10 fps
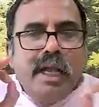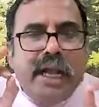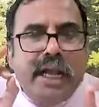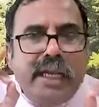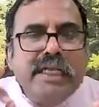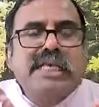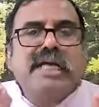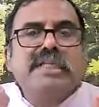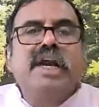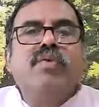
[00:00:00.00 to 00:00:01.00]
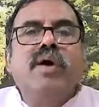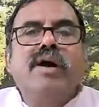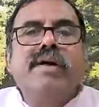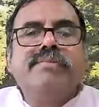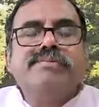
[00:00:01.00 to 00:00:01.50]
Any Sanskrit
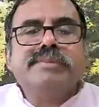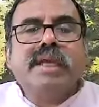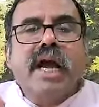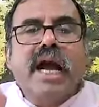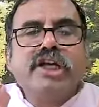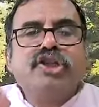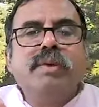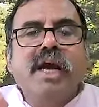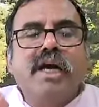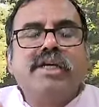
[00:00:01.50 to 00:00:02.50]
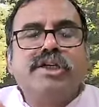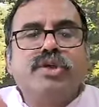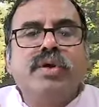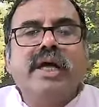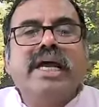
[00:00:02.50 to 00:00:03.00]
word has to be
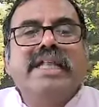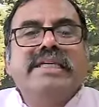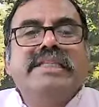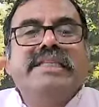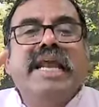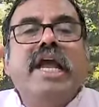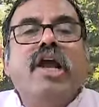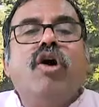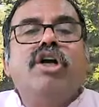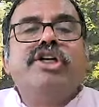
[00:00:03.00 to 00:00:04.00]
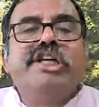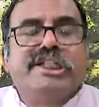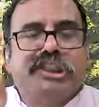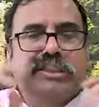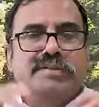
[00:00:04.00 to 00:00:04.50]
understood in the three
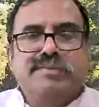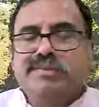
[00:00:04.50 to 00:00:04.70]
contexts.